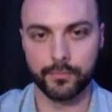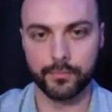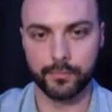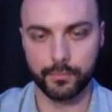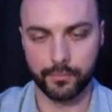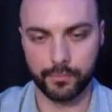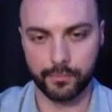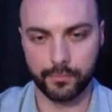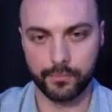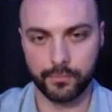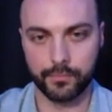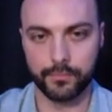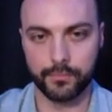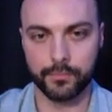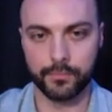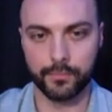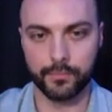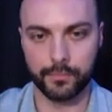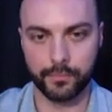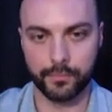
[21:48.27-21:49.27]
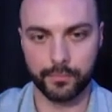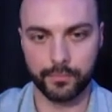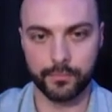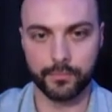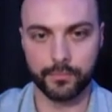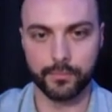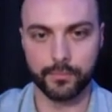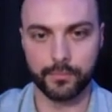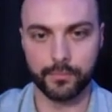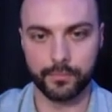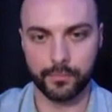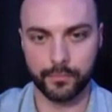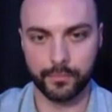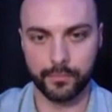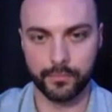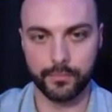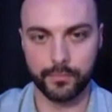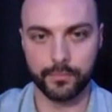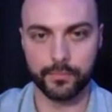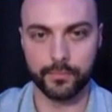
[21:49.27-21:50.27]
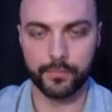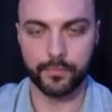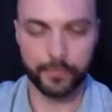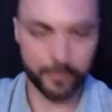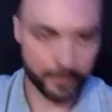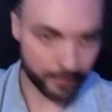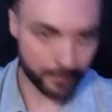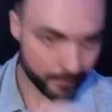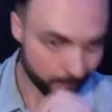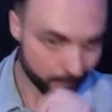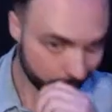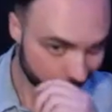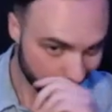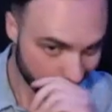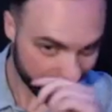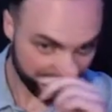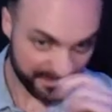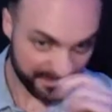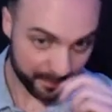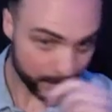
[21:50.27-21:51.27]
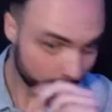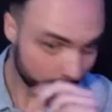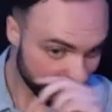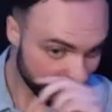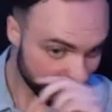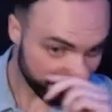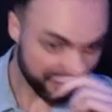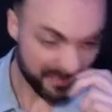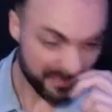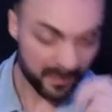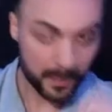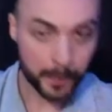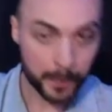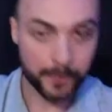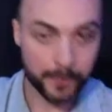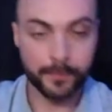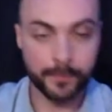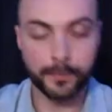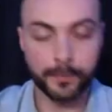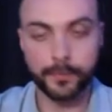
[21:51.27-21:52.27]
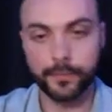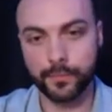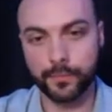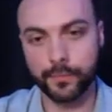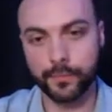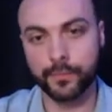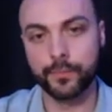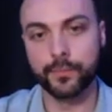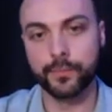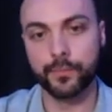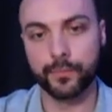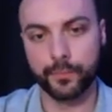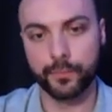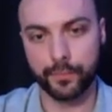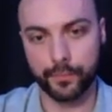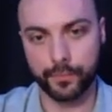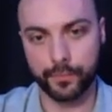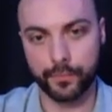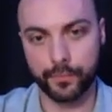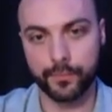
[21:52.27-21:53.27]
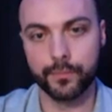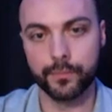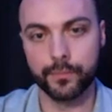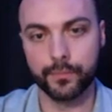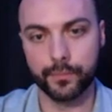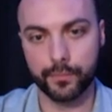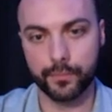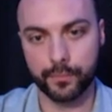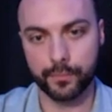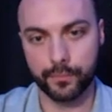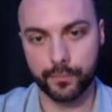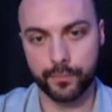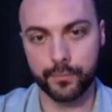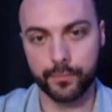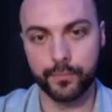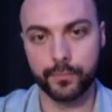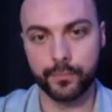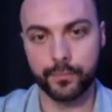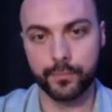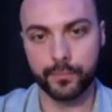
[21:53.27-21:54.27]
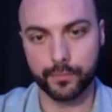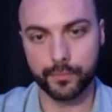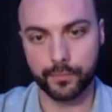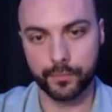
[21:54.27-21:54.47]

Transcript: [no speech]